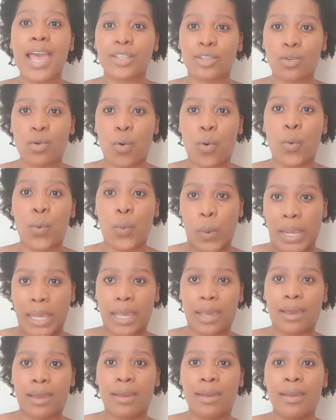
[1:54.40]
as quick.
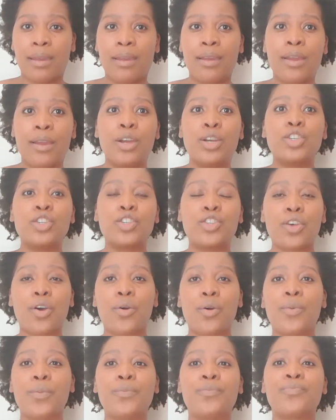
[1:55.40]

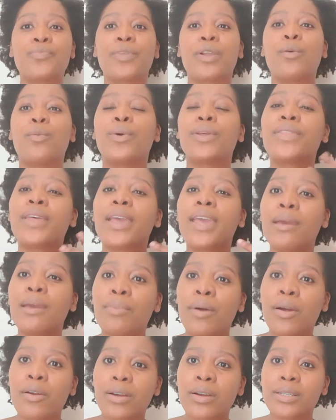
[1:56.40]
So, with hair
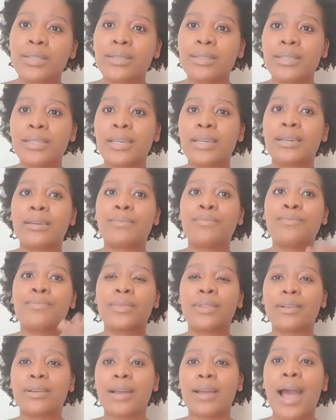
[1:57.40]
porosity,
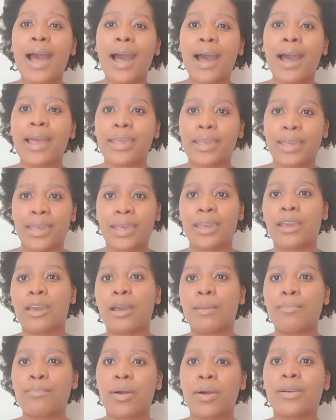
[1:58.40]
high hair
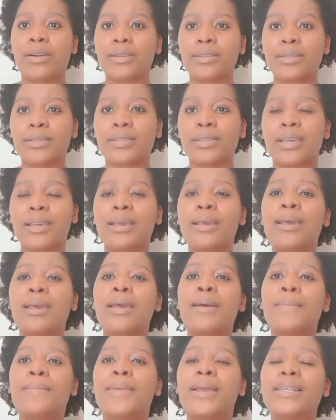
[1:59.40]
porosity,
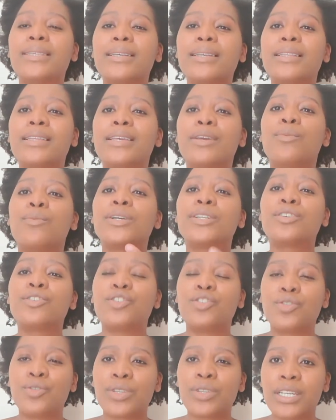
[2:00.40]
basically what
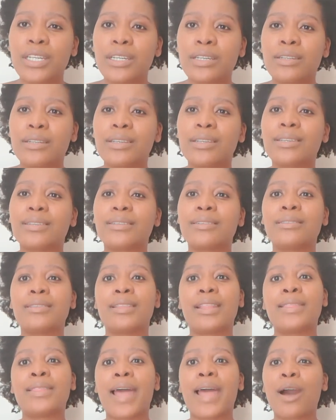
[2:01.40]
you need is
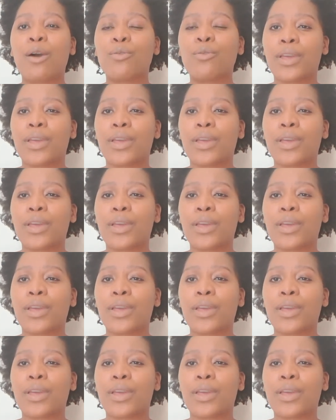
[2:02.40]
now